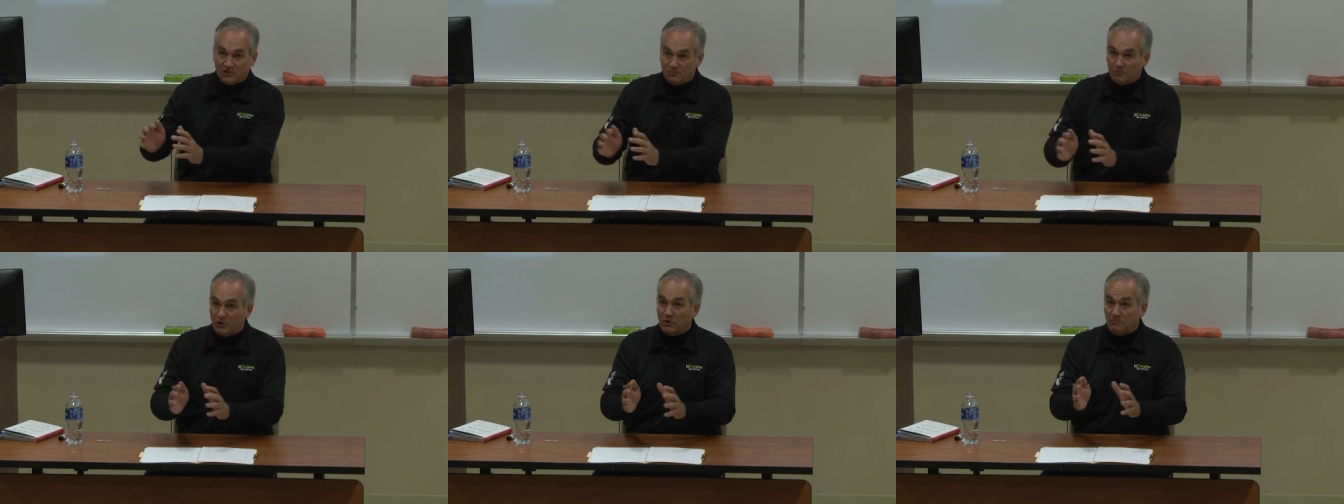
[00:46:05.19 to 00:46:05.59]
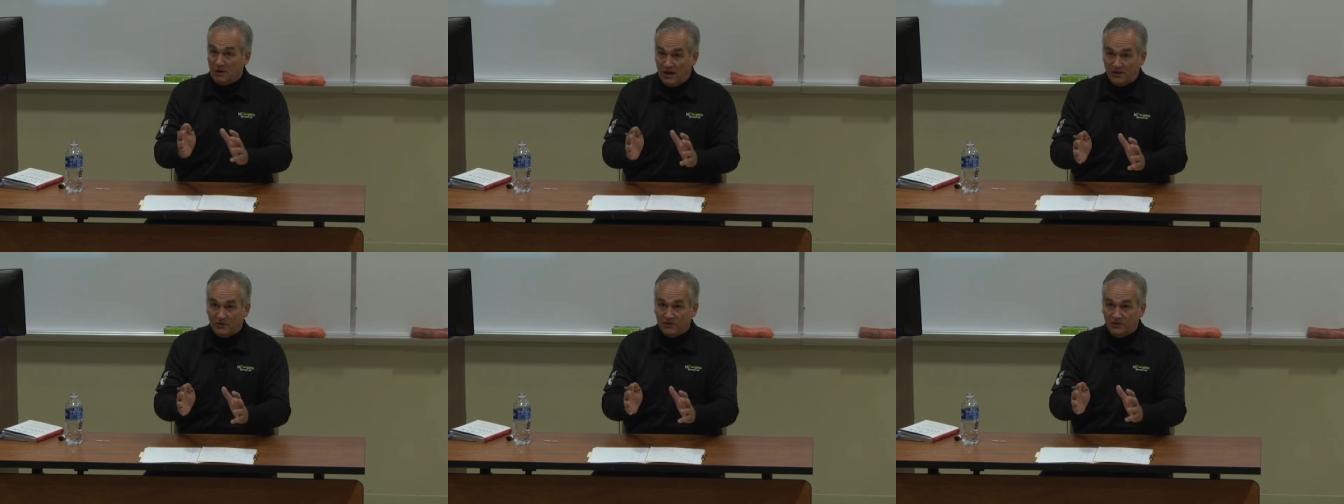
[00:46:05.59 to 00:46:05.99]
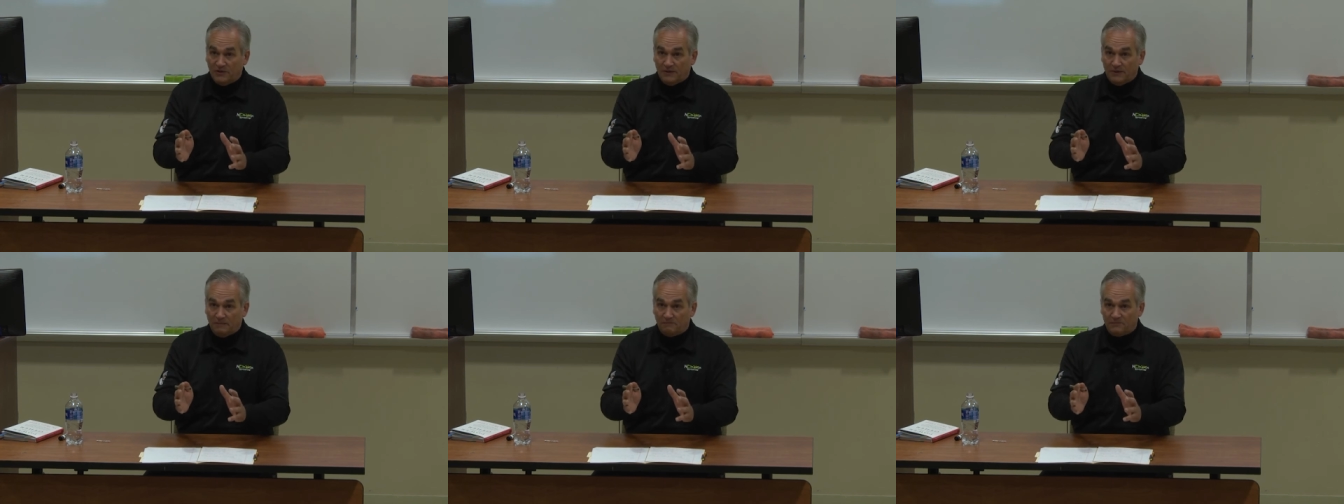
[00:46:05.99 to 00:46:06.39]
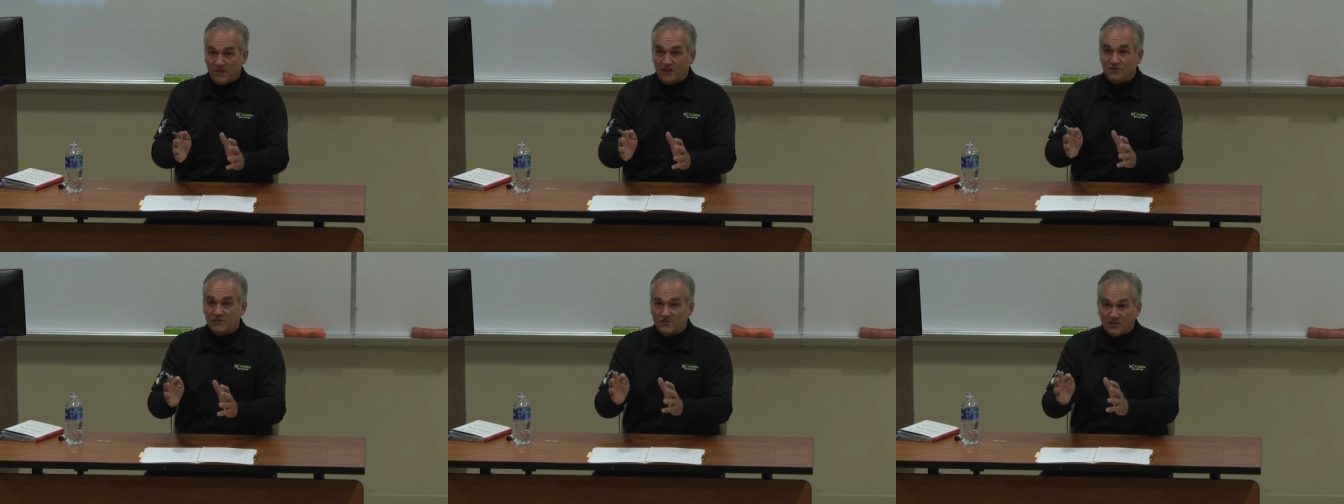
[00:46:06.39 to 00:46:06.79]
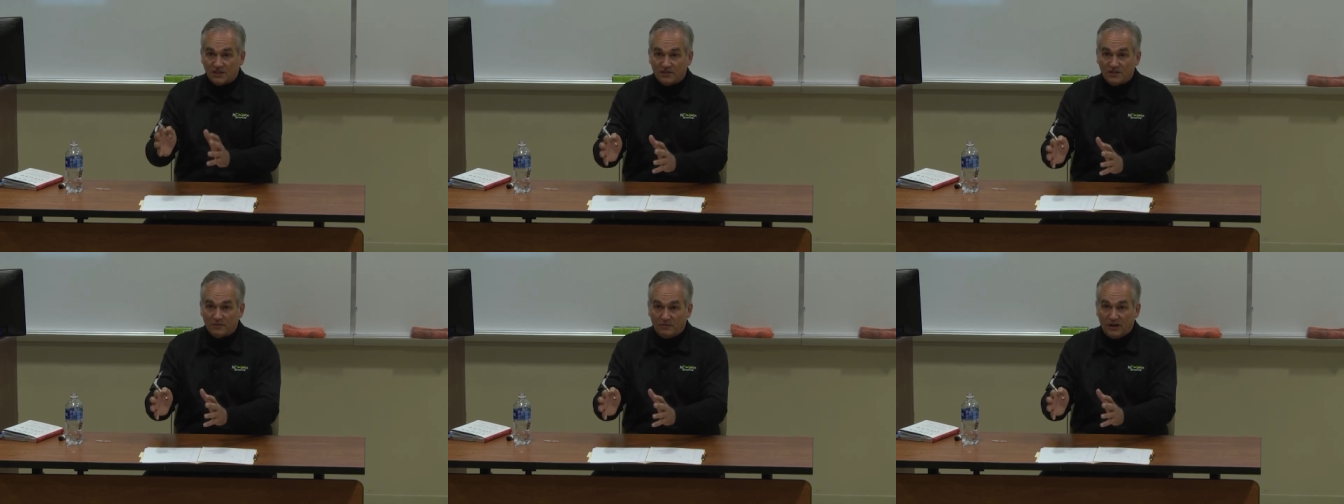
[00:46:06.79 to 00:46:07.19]
You build a model and you
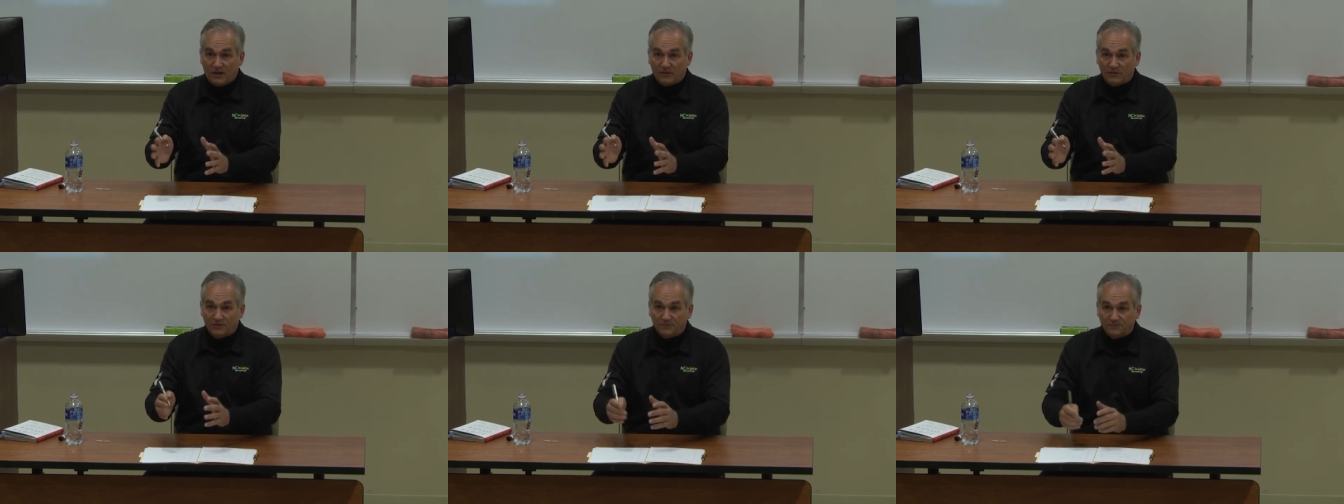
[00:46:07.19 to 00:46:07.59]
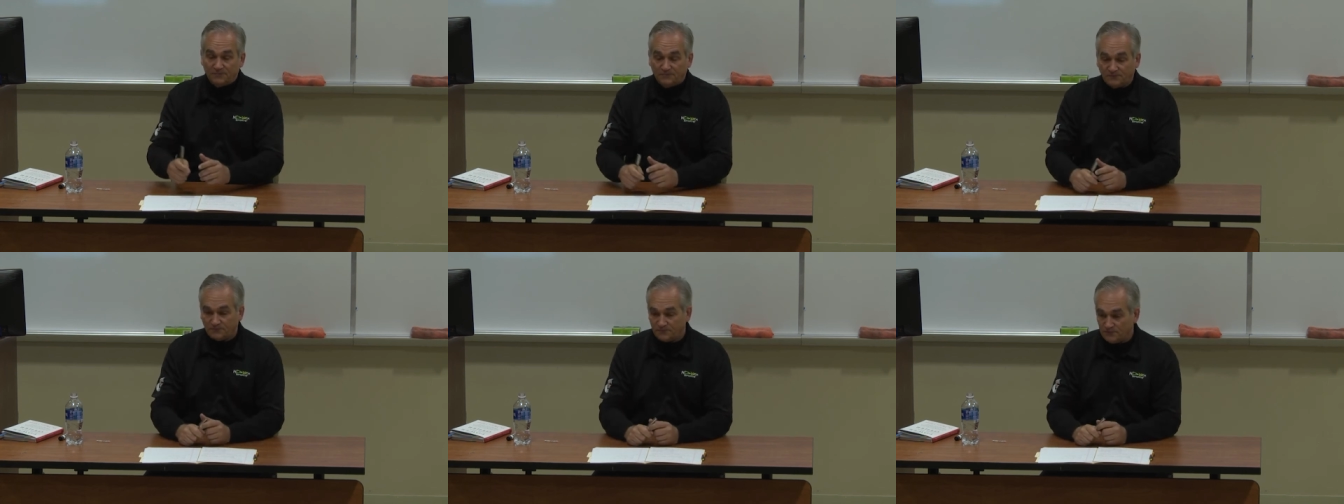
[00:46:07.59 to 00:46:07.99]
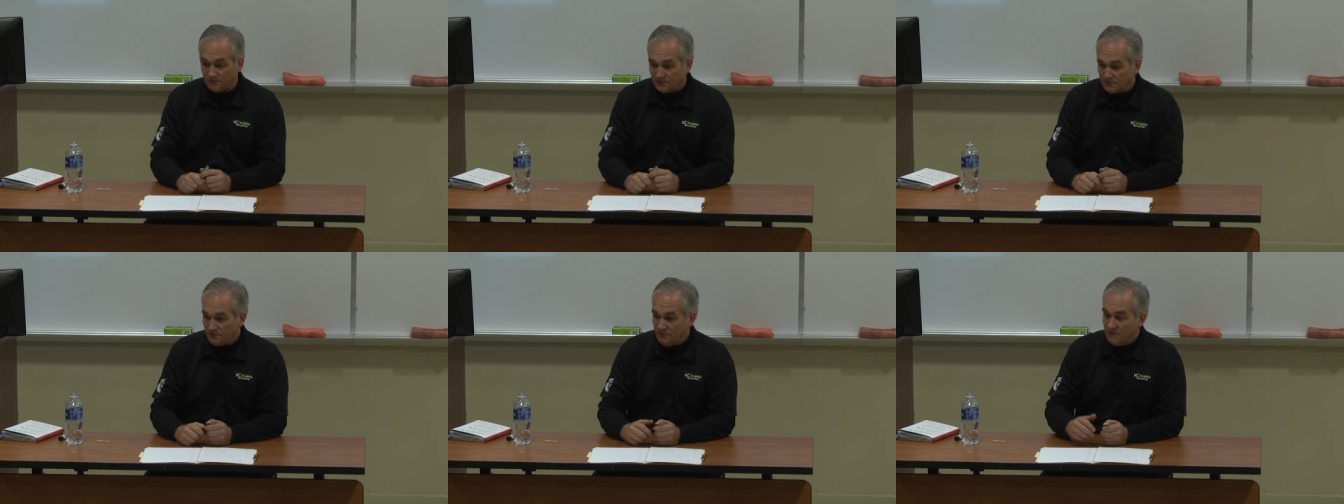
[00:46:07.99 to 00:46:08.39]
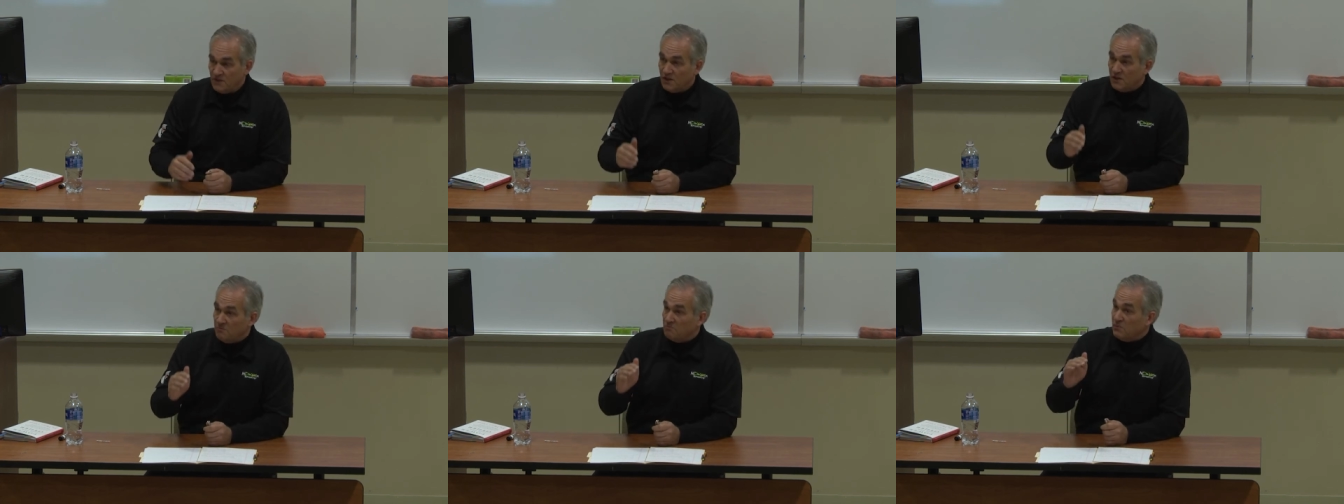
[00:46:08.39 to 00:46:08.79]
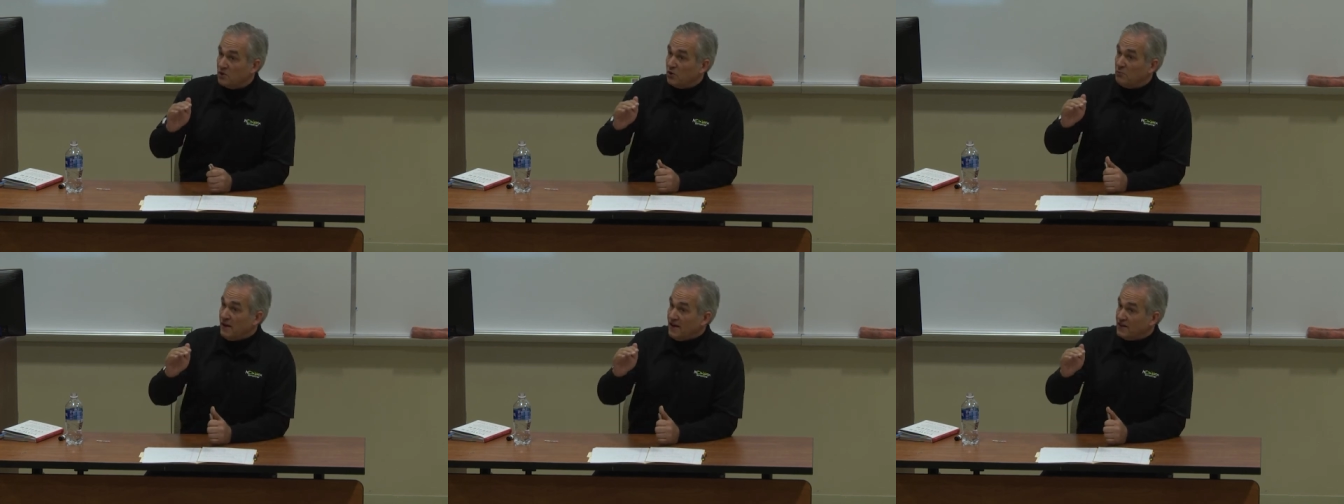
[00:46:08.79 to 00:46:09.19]
stick to the model.
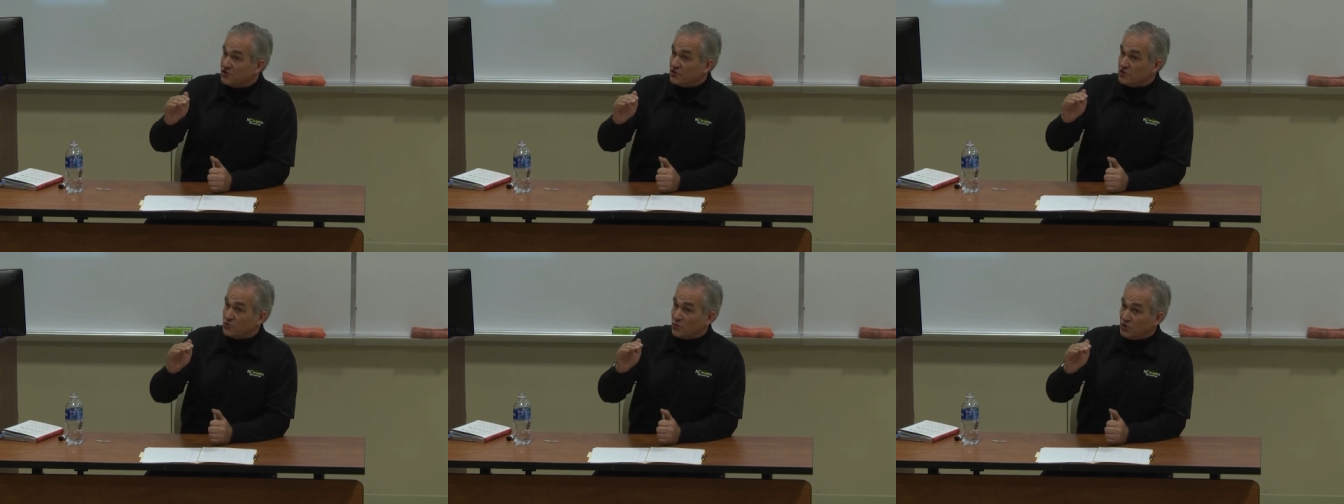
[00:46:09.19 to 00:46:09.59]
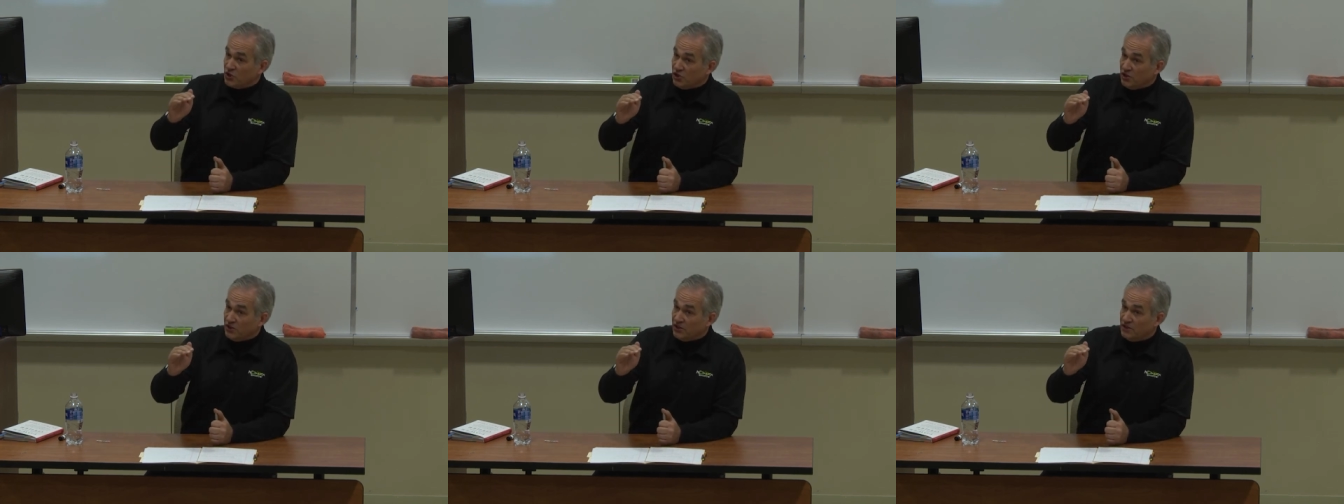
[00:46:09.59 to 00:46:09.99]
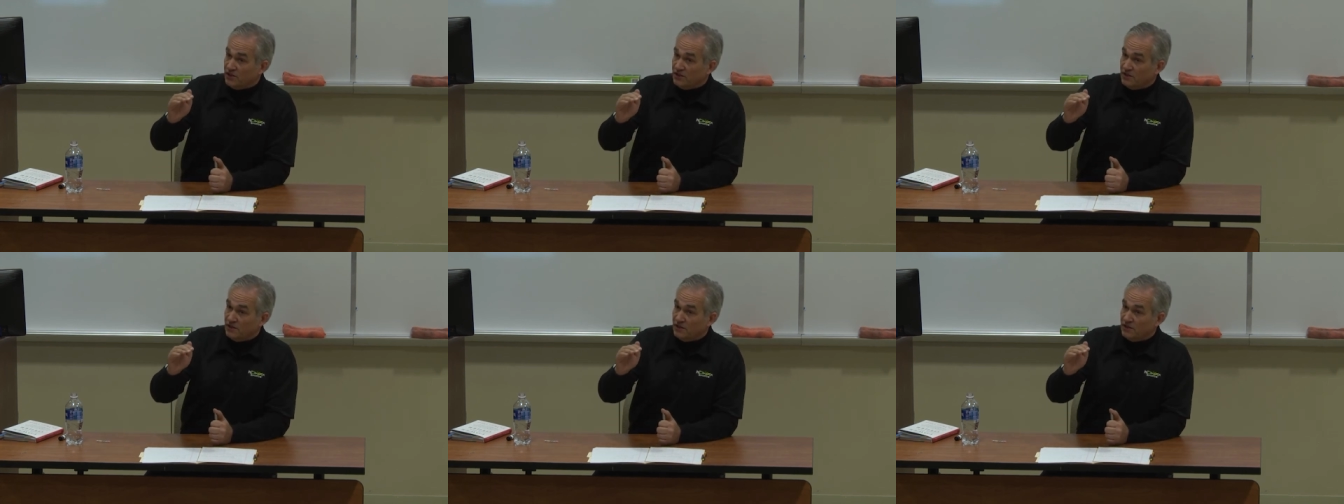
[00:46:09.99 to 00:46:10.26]
Middle managers were good